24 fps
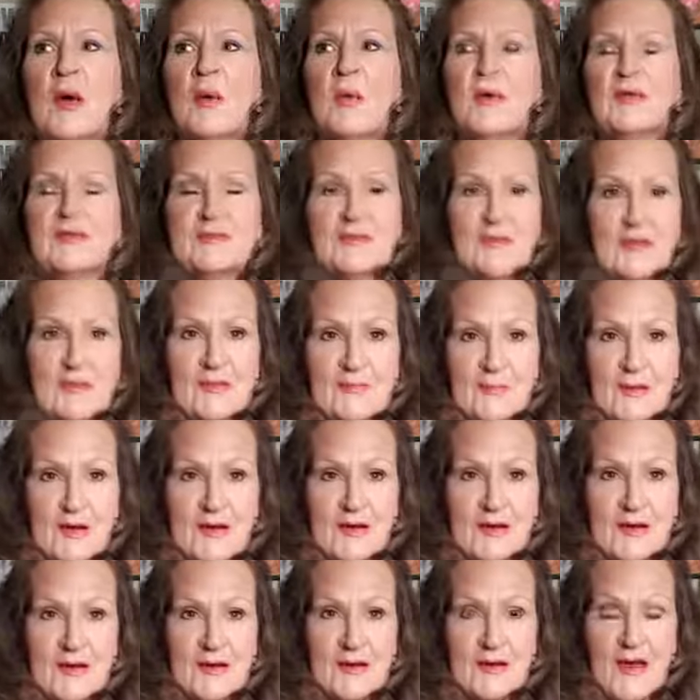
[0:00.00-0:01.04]
we
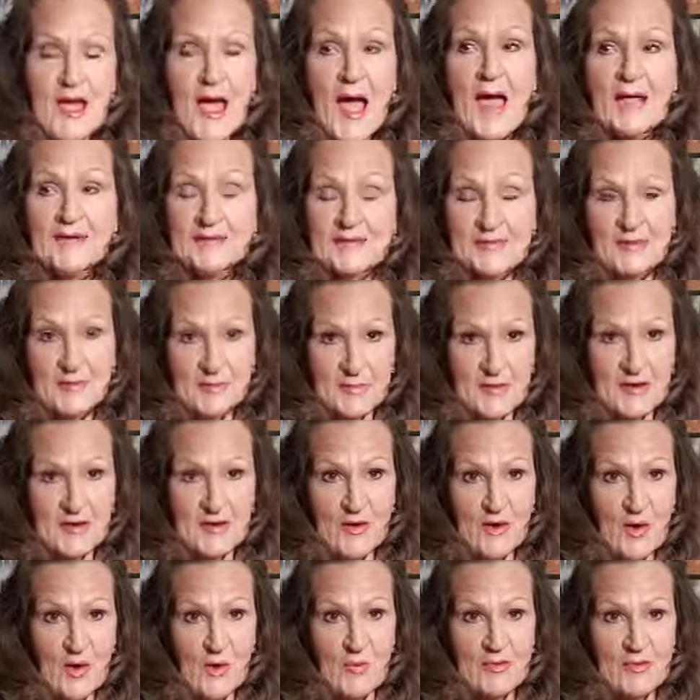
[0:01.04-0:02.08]
celebrate, and I celebrate
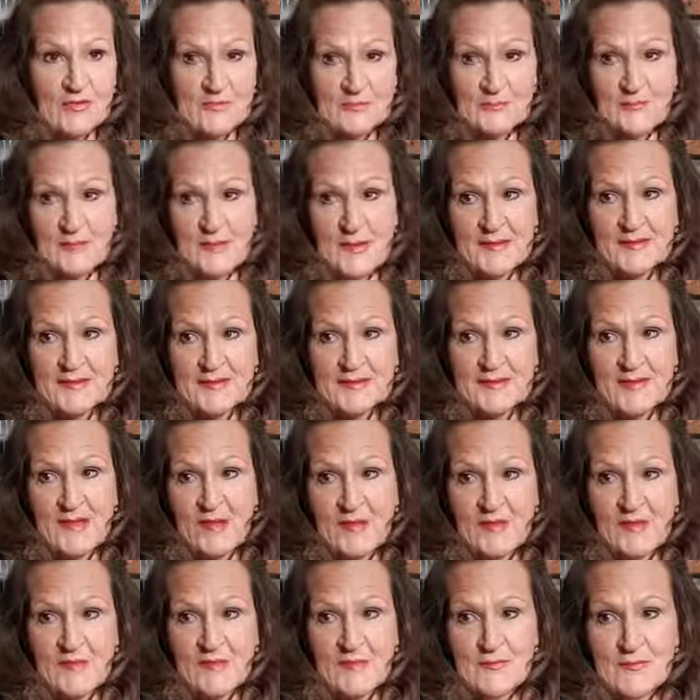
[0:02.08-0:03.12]
always
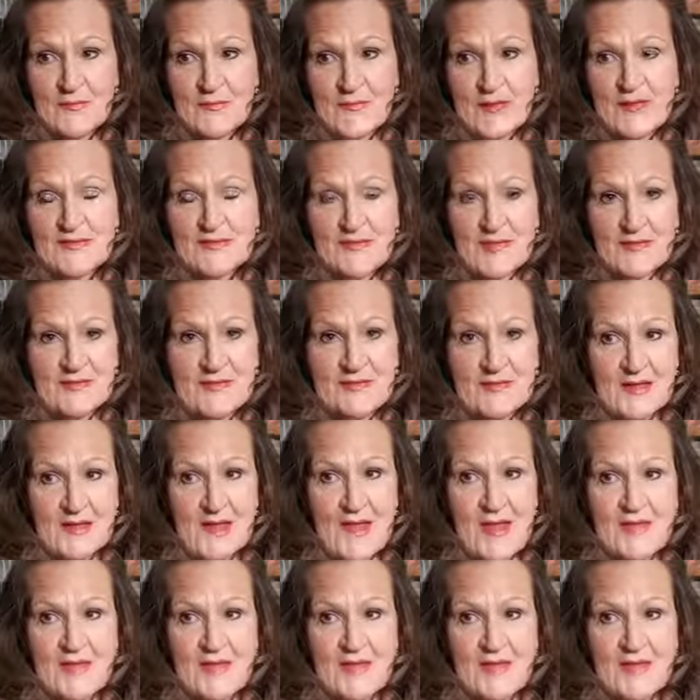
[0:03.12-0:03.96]
myself my death day.